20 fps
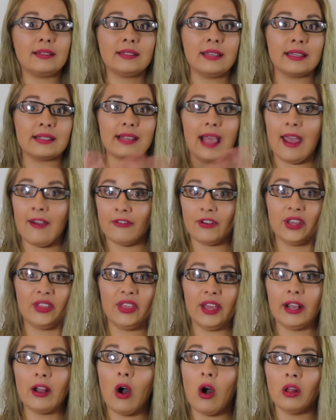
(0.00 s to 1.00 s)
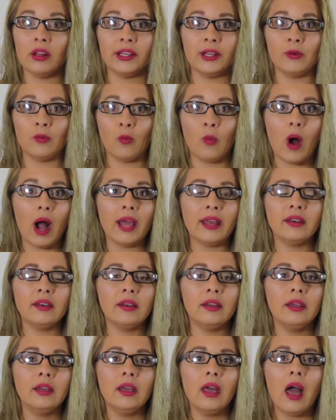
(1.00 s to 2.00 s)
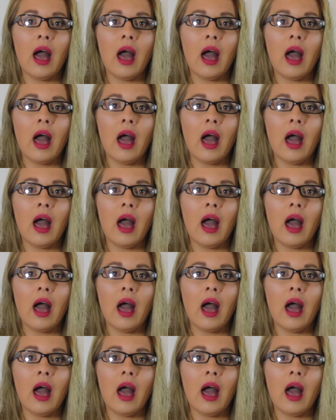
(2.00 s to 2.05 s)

does everything all in one.